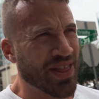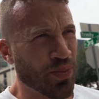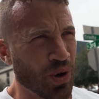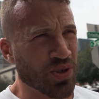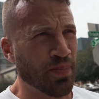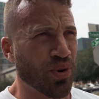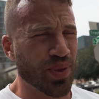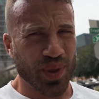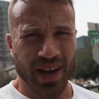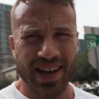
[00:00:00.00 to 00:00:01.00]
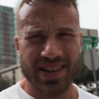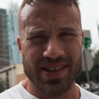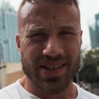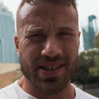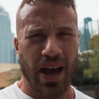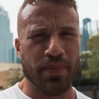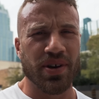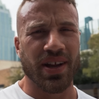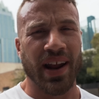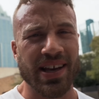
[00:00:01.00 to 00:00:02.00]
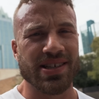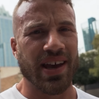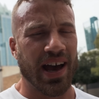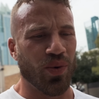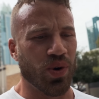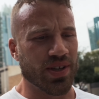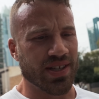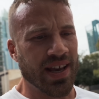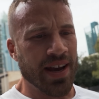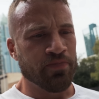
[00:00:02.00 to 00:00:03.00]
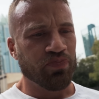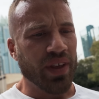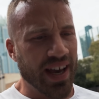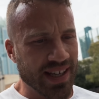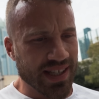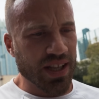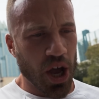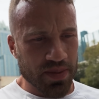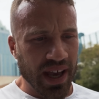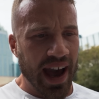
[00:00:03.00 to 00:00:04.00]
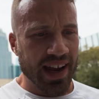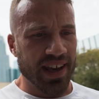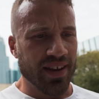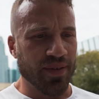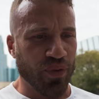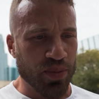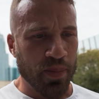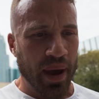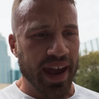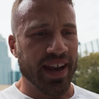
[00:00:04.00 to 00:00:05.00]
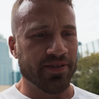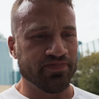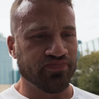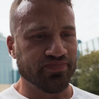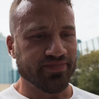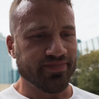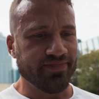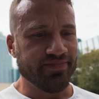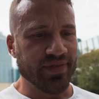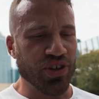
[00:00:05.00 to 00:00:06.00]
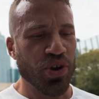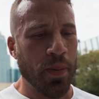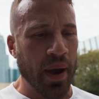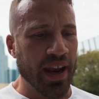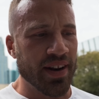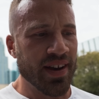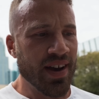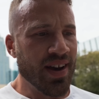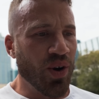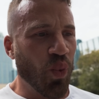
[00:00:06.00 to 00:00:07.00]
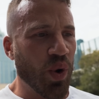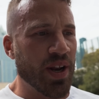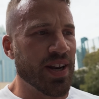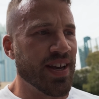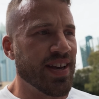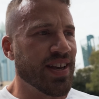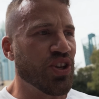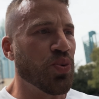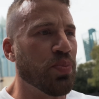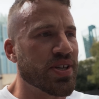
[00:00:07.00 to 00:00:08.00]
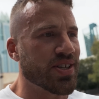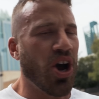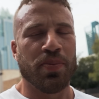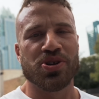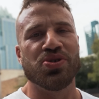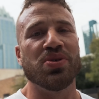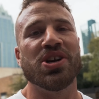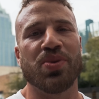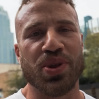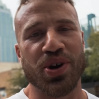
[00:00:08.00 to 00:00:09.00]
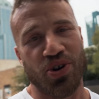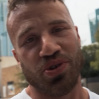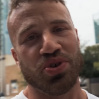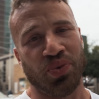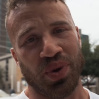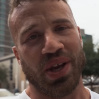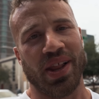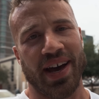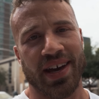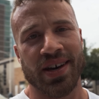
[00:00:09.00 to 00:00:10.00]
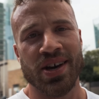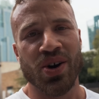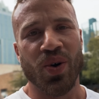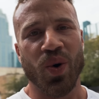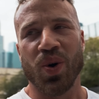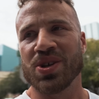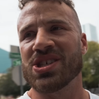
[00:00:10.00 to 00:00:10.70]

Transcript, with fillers: The most important thing I did to stop being a nice guy was I stopped hiding from the pain. You know the pain when you miss an opportunity with a girl you really like, or